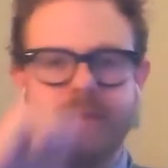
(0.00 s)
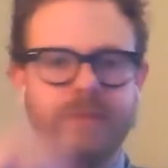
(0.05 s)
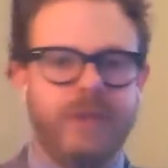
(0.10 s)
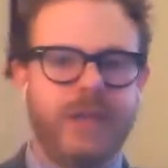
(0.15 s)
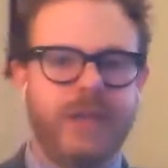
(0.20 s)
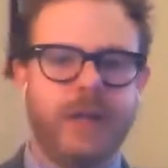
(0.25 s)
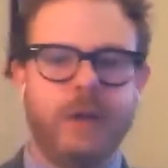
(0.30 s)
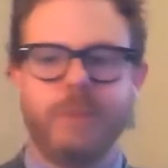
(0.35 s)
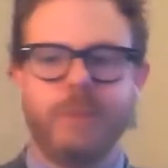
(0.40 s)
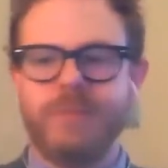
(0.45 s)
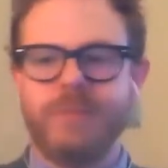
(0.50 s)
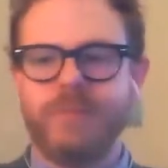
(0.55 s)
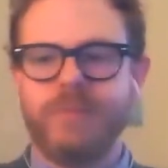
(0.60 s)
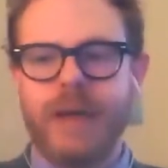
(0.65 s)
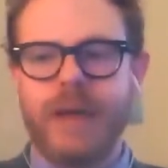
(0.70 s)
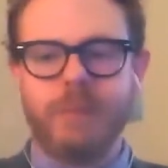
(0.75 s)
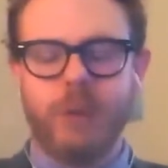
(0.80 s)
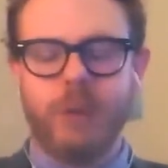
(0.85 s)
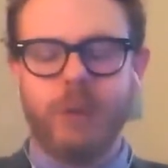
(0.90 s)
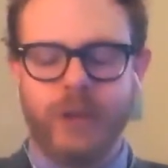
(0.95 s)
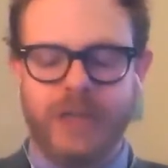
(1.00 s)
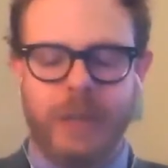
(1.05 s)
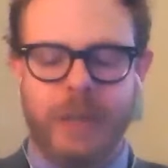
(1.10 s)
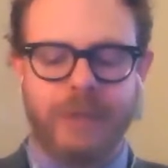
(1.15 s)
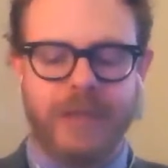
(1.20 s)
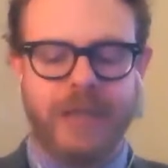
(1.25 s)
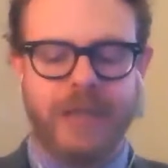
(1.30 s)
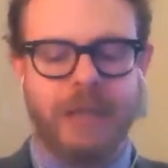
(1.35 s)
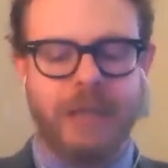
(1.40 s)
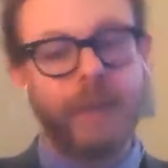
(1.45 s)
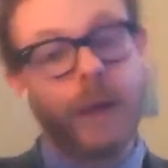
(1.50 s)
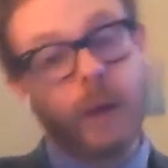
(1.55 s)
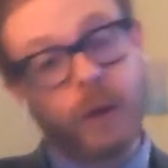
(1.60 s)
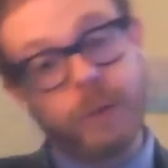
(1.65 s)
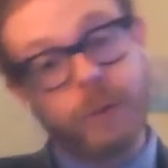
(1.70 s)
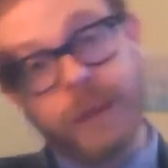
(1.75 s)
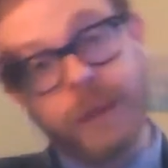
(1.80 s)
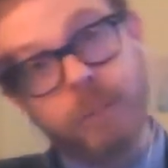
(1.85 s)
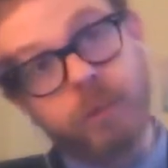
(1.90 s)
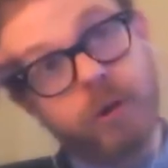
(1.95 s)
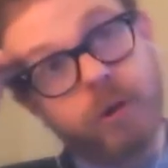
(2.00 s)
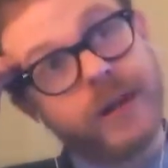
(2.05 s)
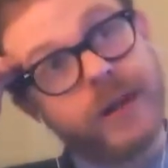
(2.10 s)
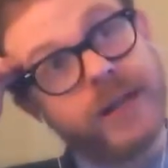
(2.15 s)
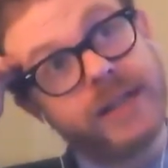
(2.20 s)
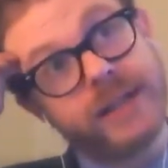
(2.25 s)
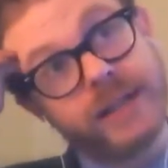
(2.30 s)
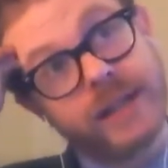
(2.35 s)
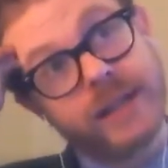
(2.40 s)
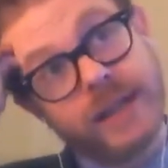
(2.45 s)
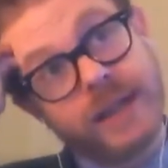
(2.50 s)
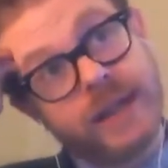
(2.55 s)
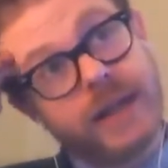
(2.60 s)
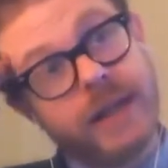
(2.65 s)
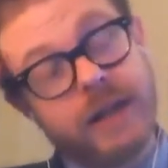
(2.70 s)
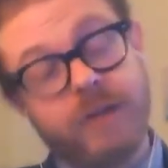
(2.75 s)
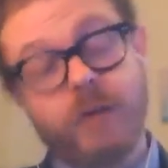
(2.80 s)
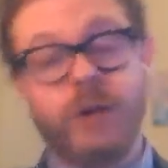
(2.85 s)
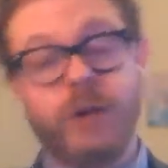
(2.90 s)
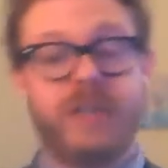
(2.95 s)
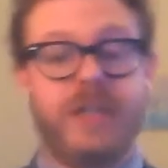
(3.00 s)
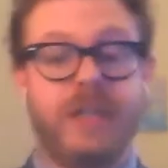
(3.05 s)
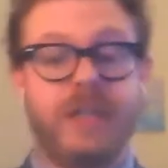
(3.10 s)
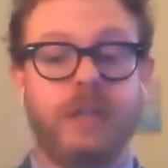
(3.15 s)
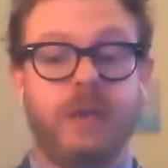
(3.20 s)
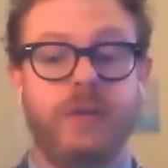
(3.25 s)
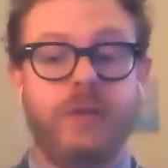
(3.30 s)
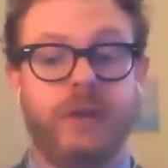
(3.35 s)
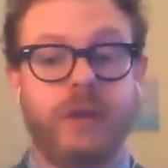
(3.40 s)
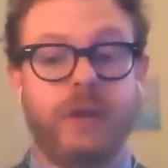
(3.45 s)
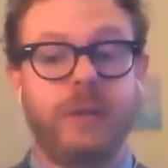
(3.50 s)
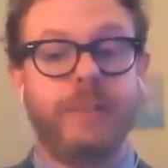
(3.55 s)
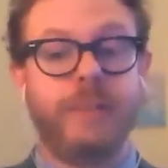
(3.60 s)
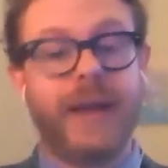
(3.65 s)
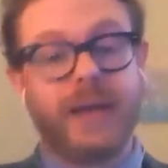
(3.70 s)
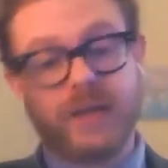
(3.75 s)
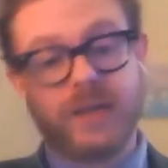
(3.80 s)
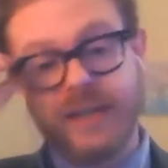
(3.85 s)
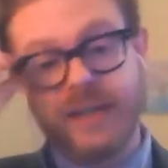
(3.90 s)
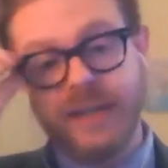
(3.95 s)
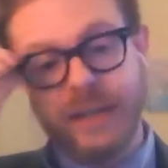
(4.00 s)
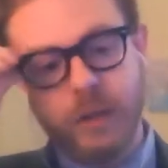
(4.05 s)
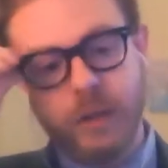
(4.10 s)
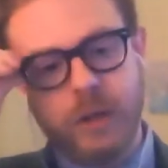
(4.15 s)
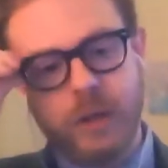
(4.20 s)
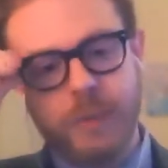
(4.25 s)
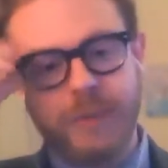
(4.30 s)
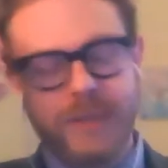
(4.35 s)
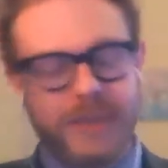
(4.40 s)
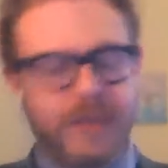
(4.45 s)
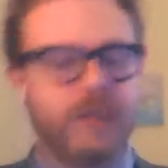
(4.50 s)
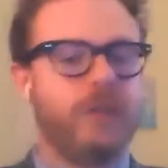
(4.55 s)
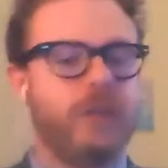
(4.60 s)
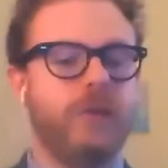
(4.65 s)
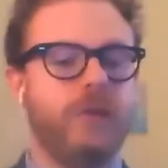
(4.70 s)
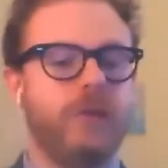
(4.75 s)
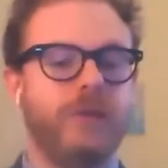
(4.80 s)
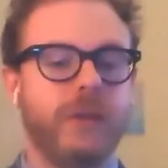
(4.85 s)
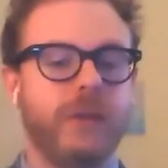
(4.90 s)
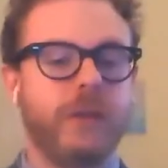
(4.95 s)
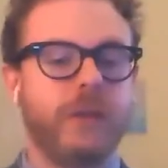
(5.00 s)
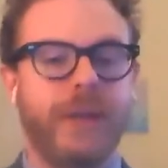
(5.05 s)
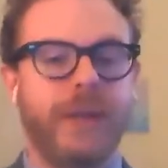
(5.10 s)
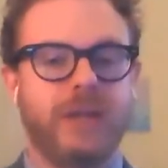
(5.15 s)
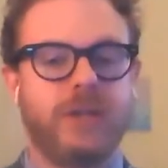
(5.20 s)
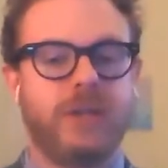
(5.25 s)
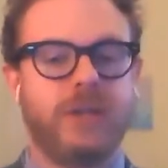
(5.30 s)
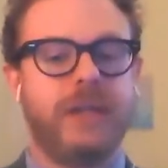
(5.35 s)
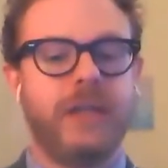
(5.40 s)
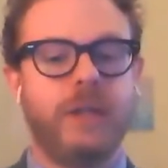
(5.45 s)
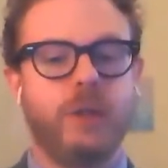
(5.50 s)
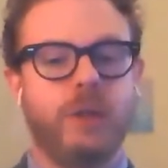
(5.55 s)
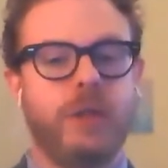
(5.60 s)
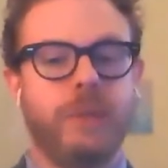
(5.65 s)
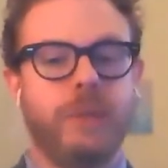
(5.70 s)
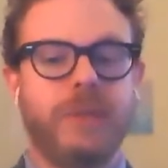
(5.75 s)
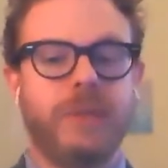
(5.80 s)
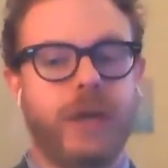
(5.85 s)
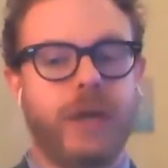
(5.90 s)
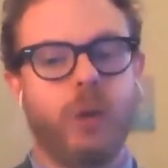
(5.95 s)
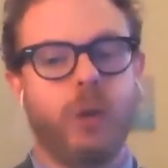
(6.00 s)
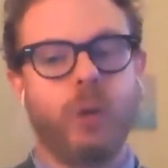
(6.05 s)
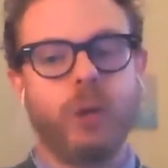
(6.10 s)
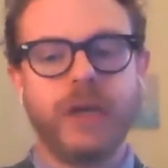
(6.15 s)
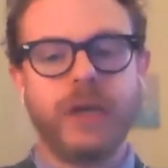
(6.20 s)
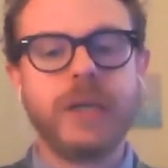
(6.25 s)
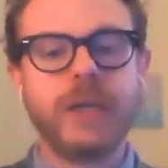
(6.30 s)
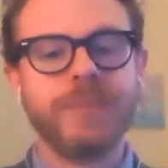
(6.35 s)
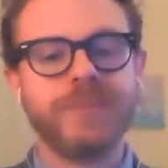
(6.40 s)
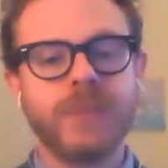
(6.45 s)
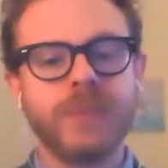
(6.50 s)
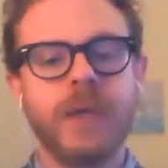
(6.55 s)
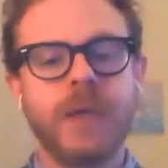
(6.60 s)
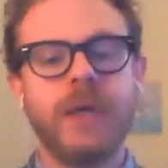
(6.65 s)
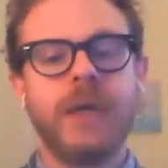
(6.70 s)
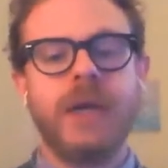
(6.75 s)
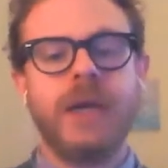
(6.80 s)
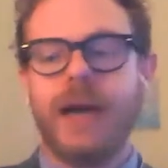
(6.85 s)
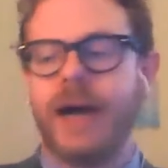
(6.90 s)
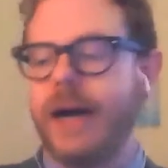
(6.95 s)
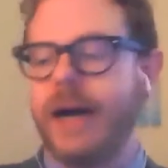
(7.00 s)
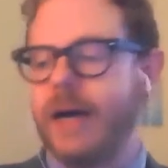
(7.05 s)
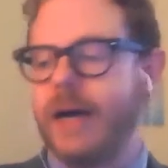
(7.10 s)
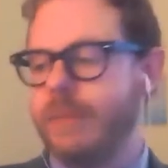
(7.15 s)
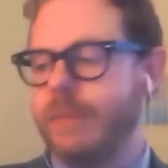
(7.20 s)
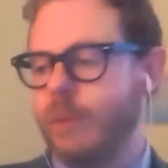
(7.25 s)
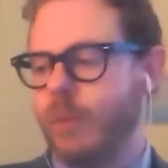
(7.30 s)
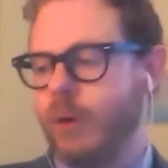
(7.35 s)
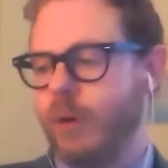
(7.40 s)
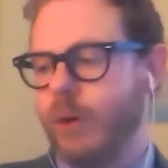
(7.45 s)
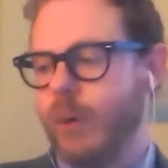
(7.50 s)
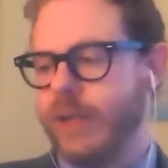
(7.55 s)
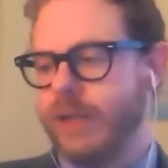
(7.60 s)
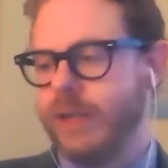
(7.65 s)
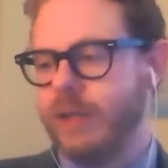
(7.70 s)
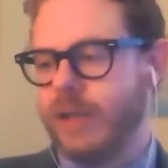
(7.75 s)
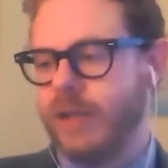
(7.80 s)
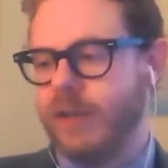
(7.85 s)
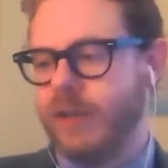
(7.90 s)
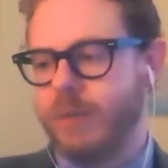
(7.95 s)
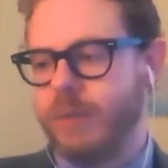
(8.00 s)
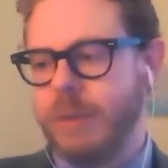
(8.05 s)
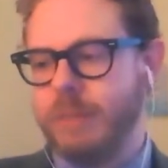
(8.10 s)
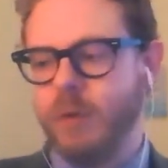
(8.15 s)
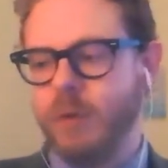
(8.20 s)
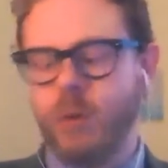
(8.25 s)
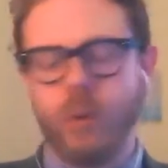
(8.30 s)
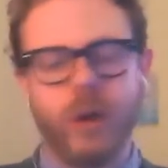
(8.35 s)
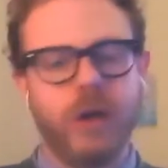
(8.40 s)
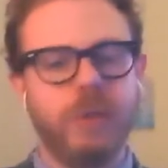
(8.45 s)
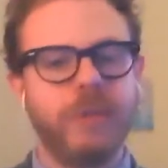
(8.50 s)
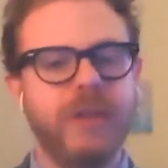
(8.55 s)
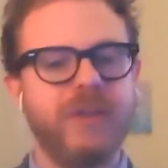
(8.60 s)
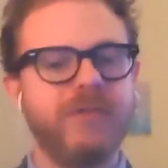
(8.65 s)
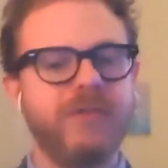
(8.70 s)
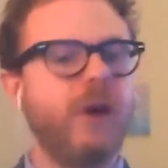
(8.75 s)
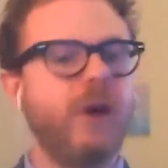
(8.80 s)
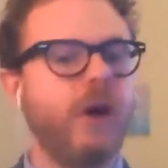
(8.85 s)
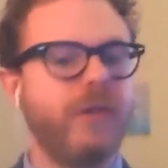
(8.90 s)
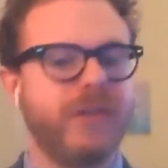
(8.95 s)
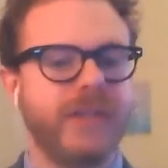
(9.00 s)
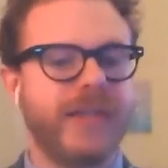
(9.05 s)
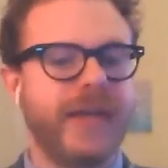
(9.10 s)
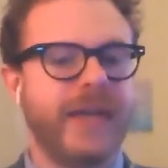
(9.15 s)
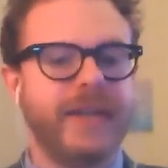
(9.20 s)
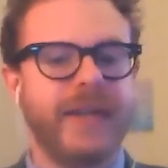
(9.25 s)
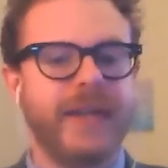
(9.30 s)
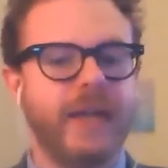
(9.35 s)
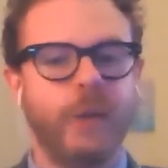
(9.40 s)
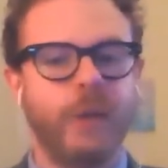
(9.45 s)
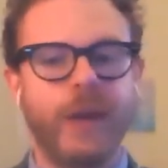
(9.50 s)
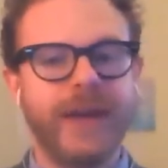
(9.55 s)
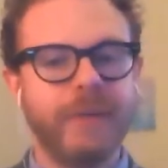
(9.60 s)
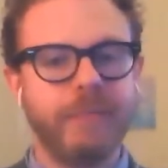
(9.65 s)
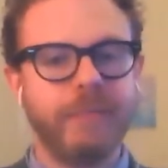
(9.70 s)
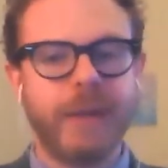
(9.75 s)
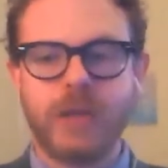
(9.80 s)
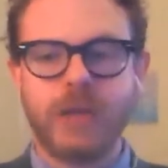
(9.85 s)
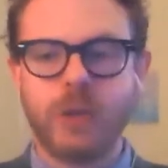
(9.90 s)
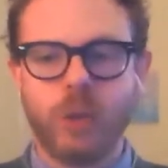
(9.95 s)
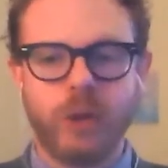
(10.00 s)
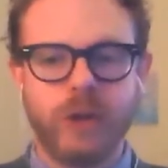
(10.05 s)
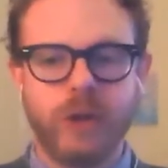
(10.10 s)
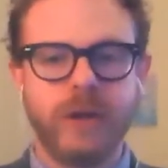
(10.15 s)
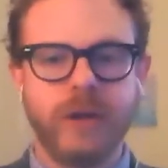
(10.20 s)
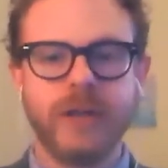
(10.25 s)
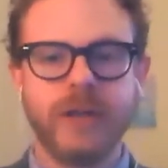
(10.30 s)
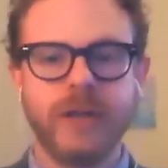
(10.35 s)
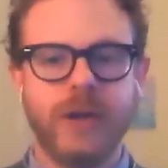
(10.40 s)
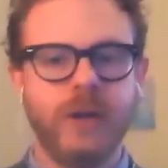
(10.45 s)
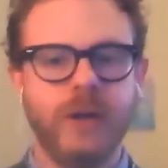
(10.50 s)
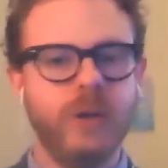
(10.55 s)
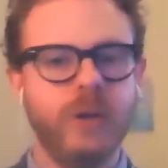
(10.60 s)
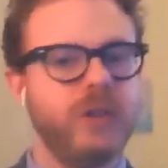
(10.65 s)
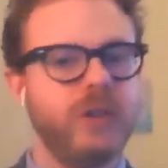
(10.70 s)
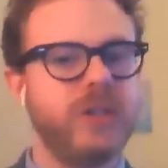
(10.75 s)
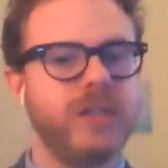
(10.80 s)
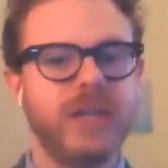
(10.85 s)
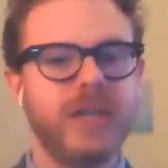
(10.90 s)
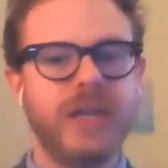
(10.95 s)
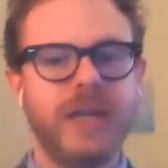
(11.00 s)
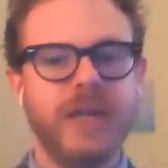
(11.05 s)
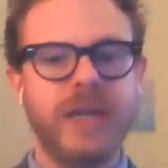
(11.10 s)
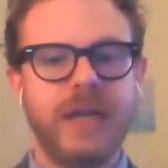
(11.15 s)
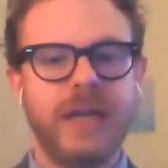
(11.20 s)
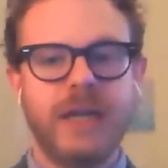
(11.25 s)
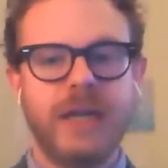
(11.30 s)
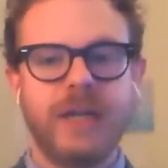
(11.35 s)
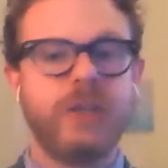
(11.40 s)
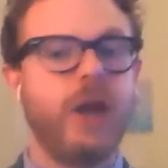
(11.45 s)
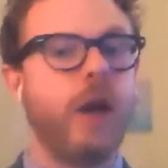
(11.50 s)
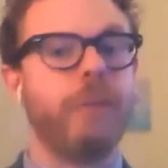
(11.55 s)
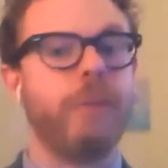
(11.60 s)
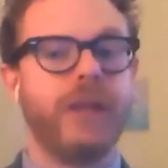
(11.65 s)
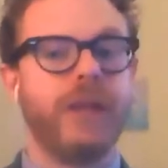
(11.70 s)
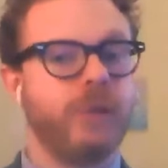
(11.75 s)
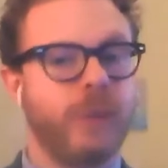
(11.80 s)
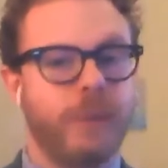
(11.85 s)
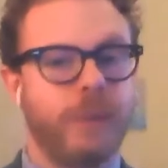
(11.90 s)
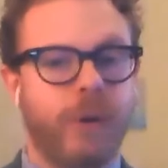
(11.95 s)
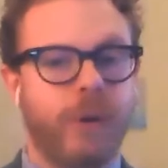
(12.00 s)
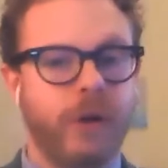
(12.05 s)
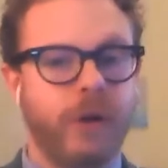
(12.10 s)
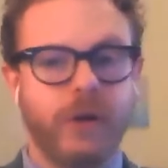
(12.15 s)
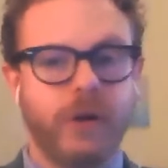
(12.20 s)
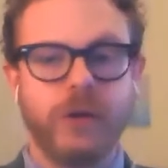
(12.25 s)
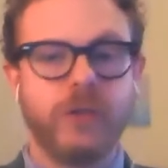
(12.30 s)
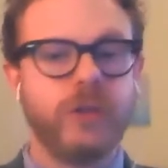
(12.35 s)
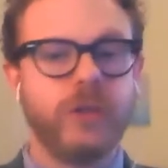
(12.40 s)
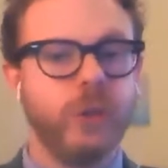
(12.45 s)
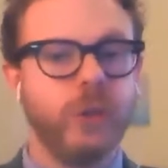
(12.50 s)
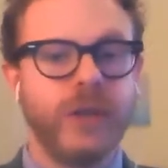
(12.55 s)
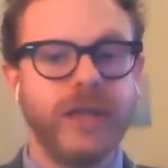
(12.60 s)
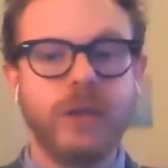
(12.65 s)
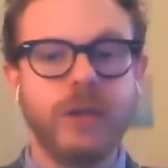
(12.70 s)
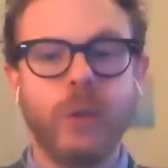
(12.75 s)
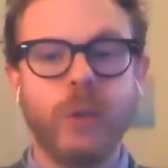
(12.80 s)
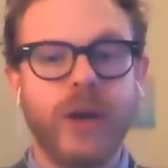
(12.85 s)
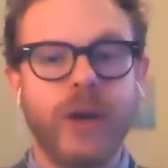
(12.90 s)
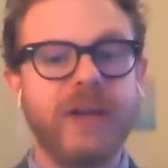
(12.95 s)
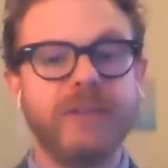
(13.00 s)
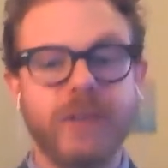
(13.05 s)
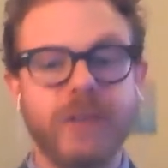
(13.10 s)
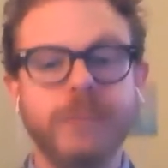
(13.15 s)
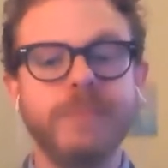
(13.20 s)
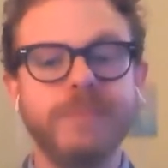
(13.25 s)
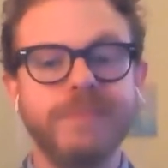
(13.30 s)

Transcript: you know, I'm always happy to email with people, and, and of course, the Institute for Compassionate Leadership is instituteforcompassionateleadership.org. Um, and we're always looking for people who want to be involved in that in any way mentor, coach, job placement partner, student, whatever.